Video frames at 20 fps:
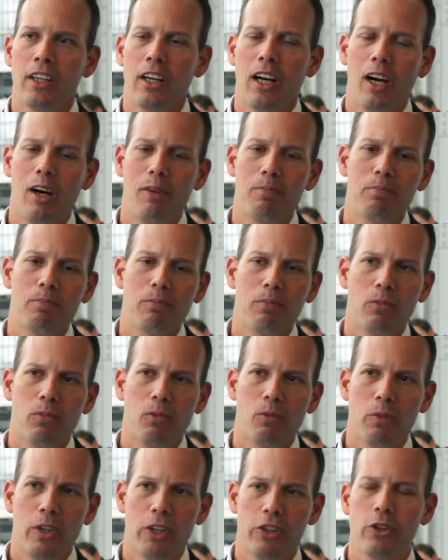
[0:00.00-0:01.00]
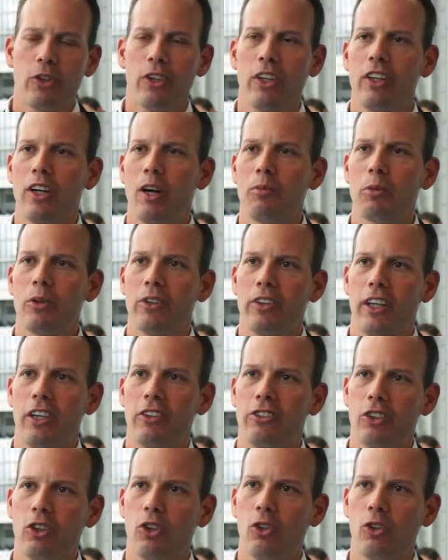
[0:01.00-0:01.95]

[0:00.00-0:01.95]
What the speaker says: We're doing a number of things,